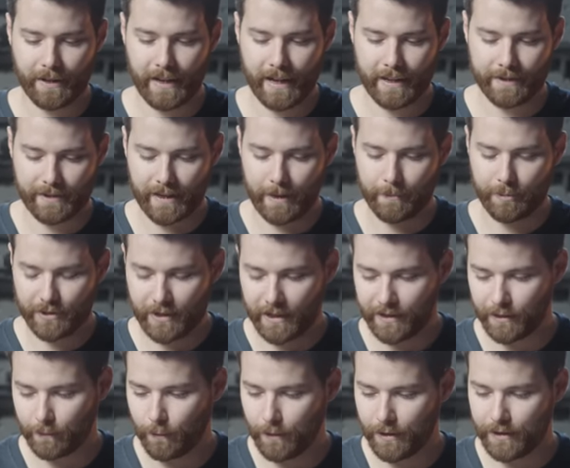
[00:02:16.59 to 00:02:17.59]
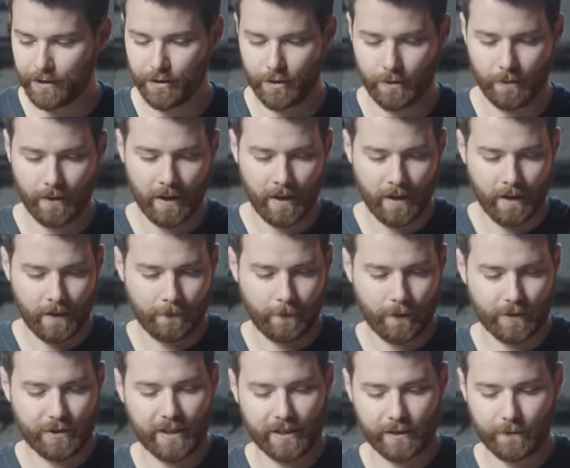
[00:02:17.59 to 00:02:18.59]
Again, sample size of one. So
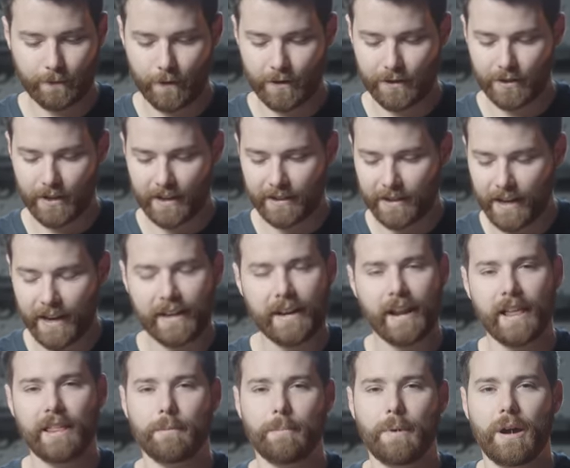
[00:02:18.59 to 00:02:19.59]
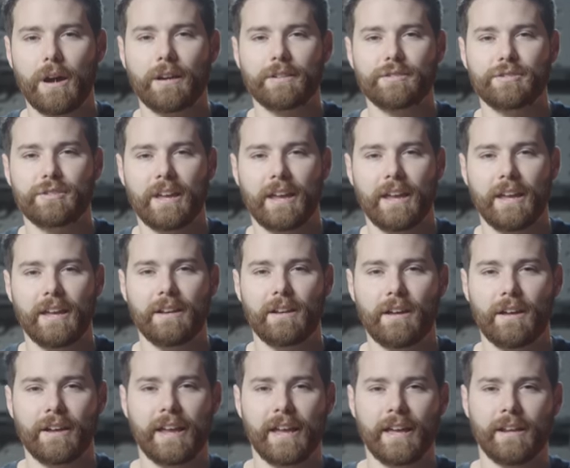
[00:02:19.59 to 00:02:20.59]
first things first, I take it out of the box. And
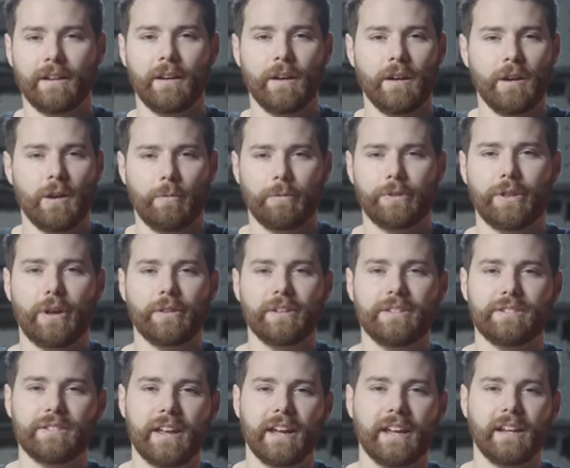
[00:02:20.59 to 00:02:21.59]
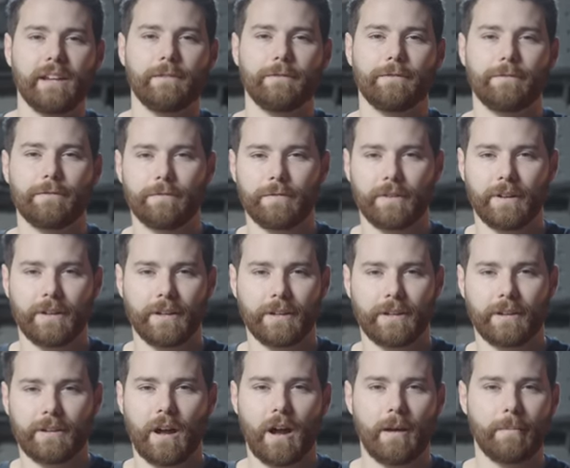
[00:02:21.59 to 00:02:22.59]
again, with all these
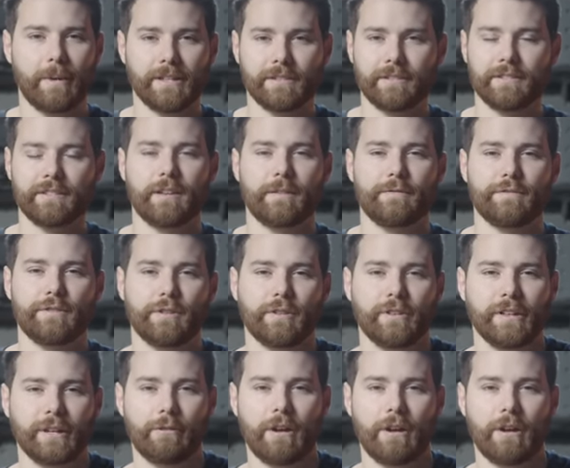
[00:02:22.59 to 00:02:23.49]
negative comments and stuff circling